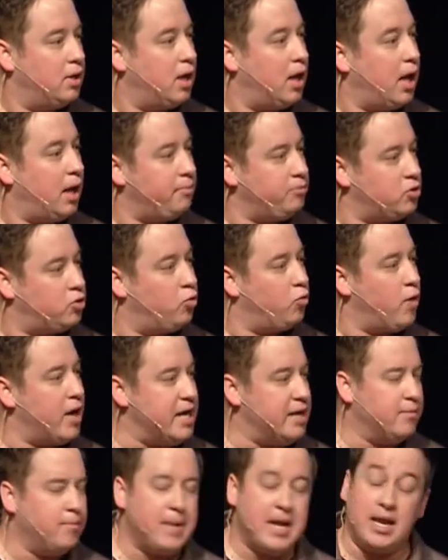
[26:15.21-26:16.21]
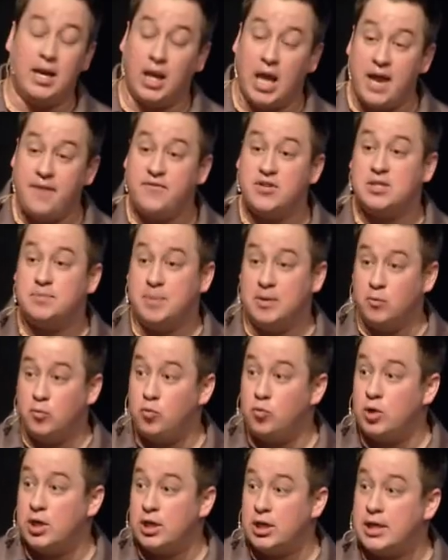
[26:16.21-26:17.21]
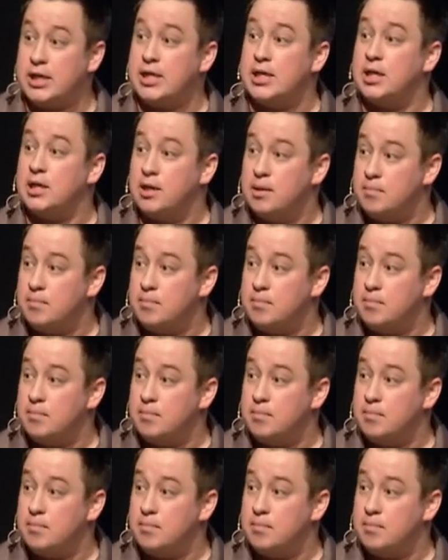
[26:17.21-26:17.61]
I'm great. Man, life has been really